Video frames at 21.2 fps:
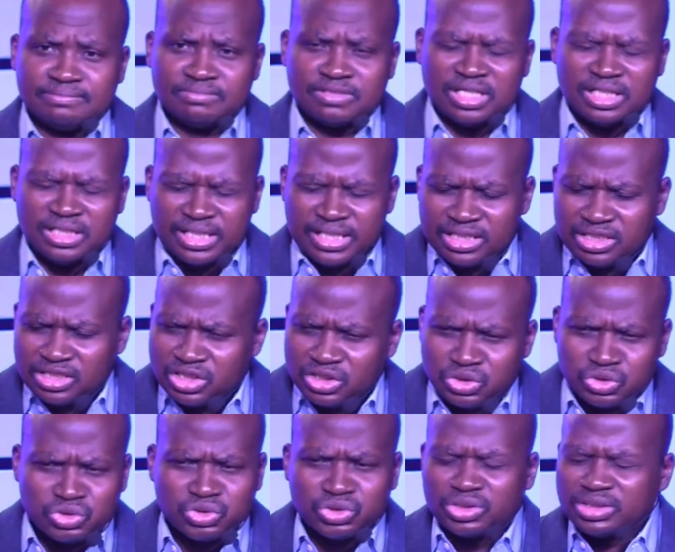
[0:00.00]
Either in
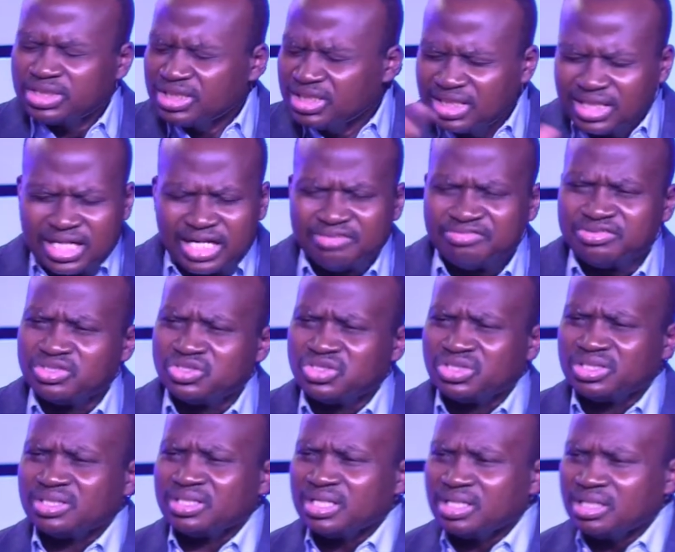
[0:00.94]
this church, in life in
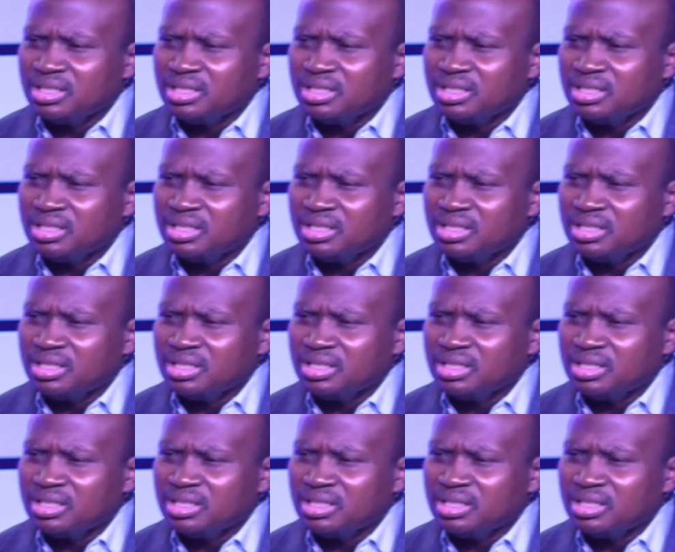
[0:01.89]
general,